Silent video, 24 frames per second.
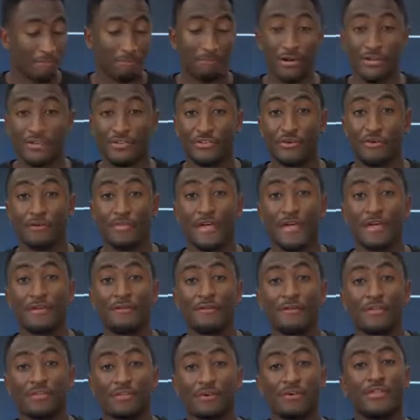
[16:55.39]
But until
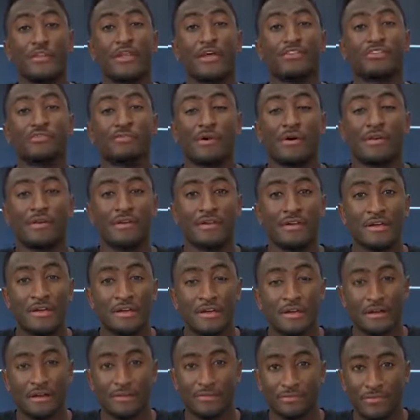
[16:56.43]
then, until the next one,
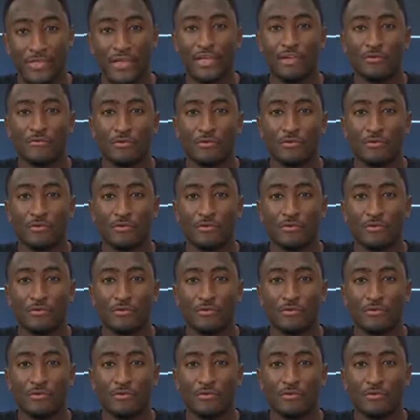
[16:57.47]
thank